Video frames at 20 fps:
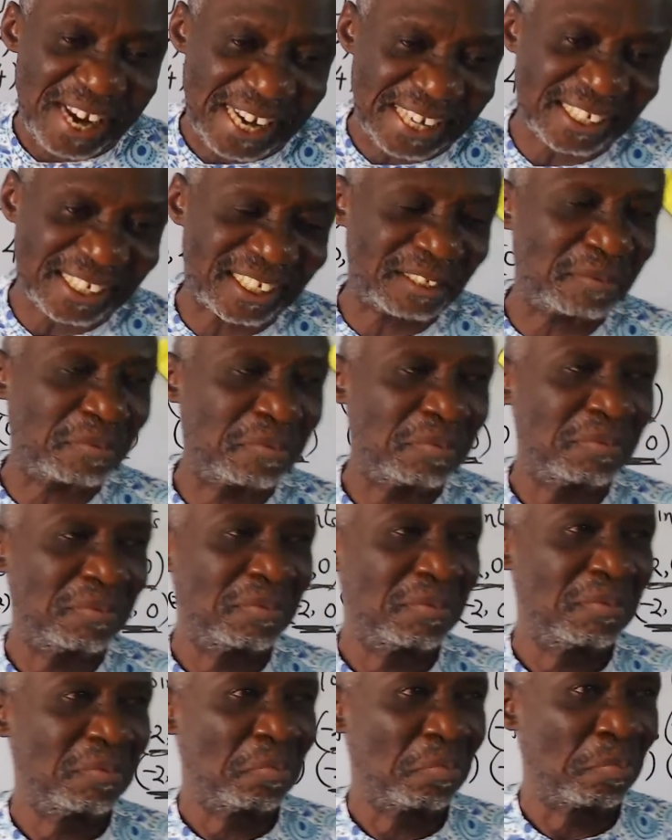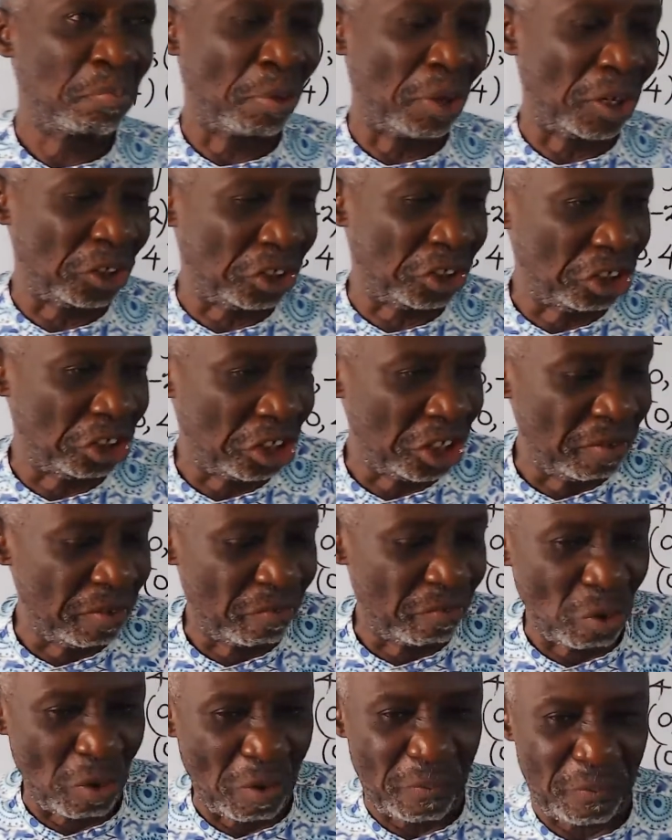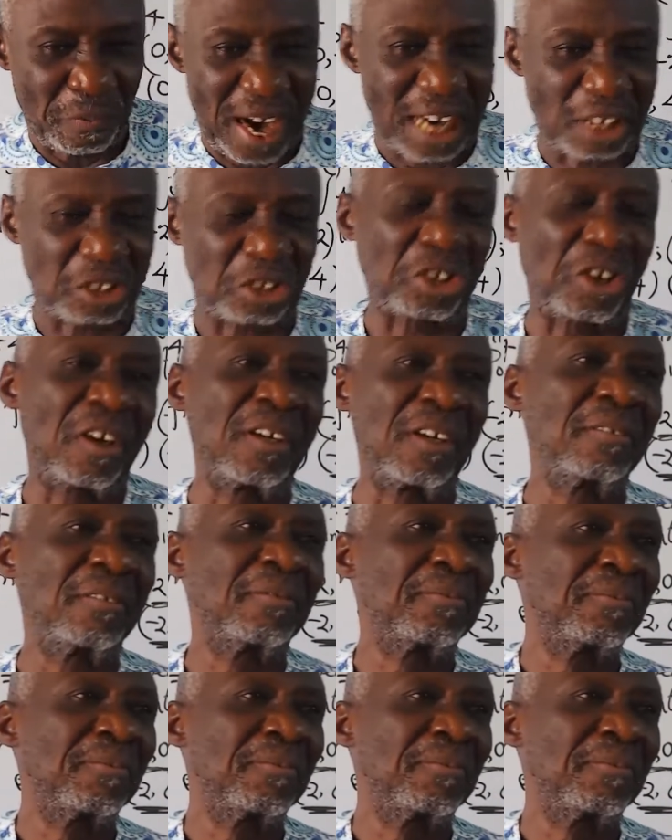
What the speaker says: x, positive, no fraction.